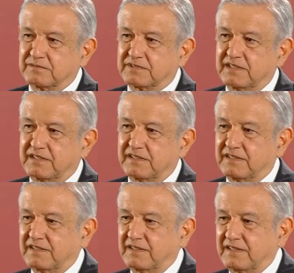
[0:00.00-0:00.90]
Sí.
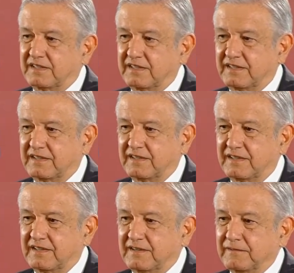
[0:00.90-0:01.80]

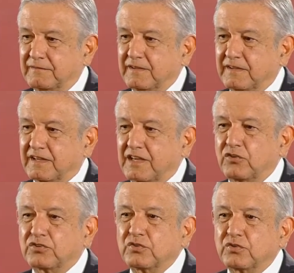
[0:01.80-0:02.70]
Que
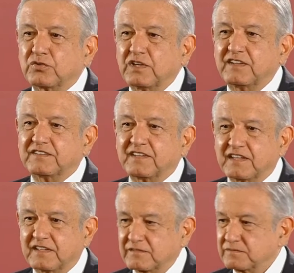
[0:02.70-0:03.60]
no se utilicen.